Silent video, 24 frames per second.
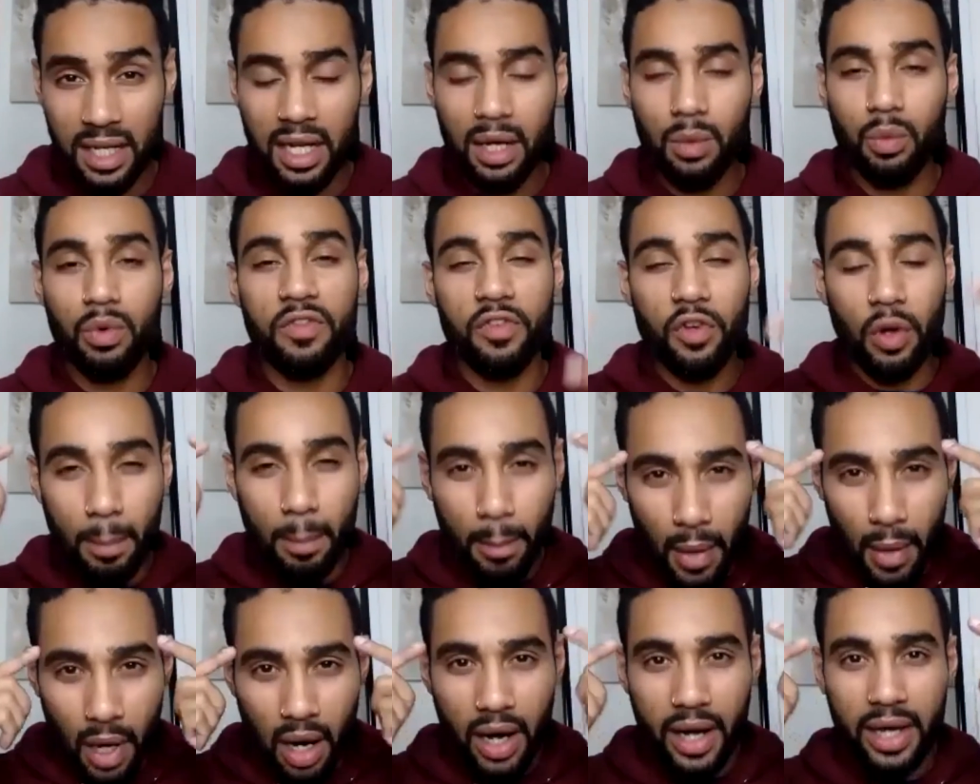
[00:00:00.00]
with your
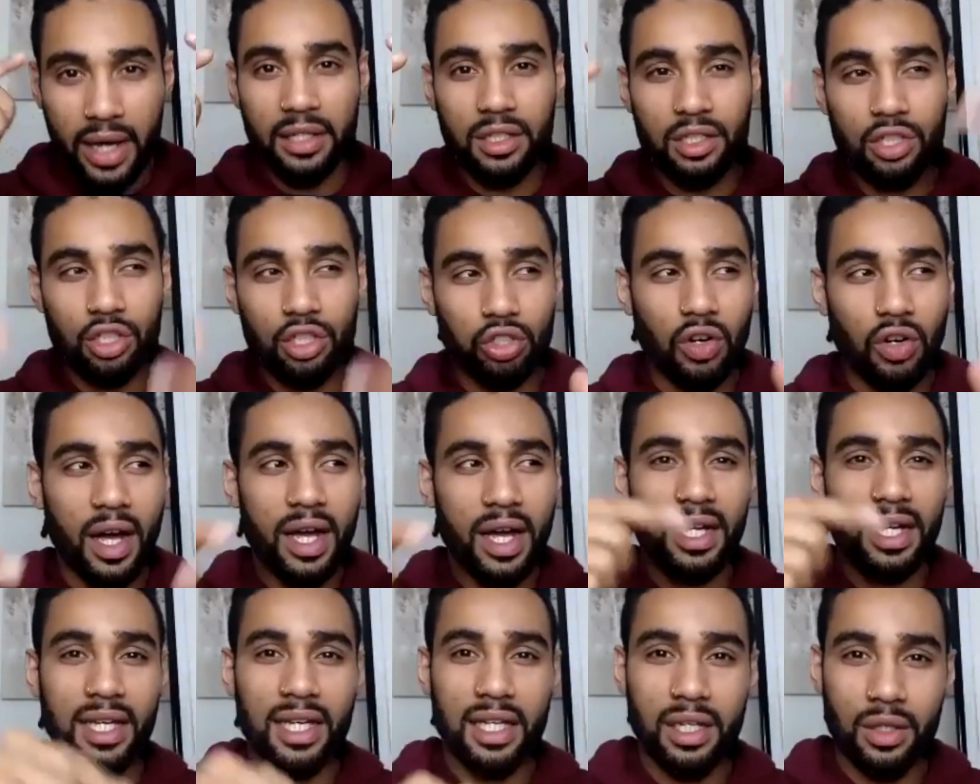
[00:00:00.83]
mind trying to
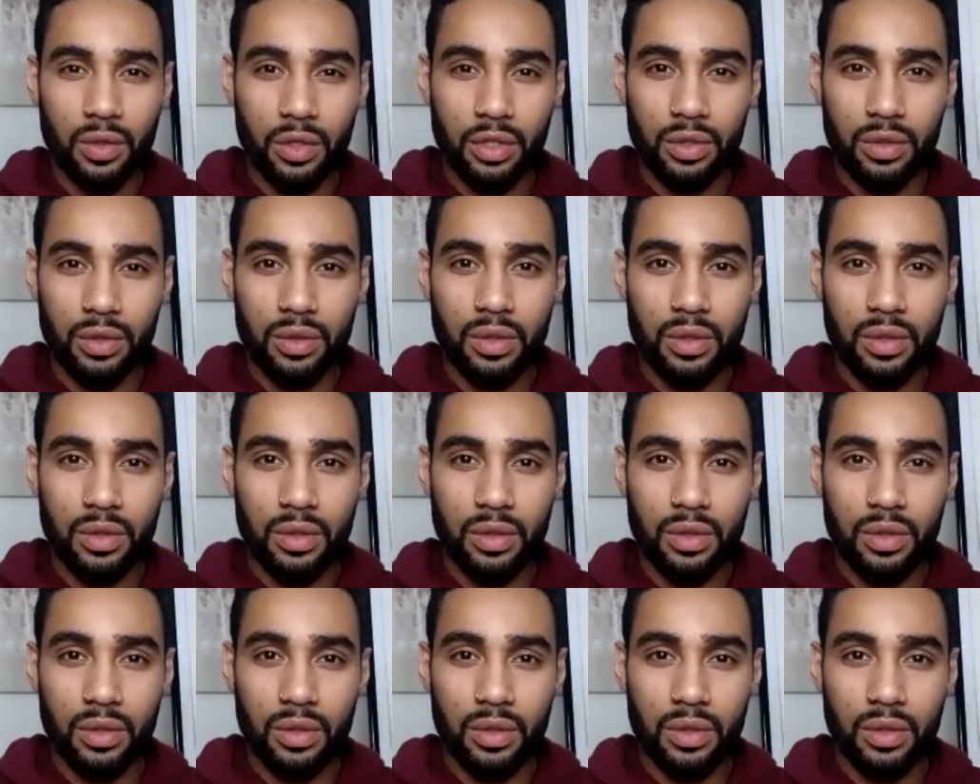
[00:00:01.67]
kill you.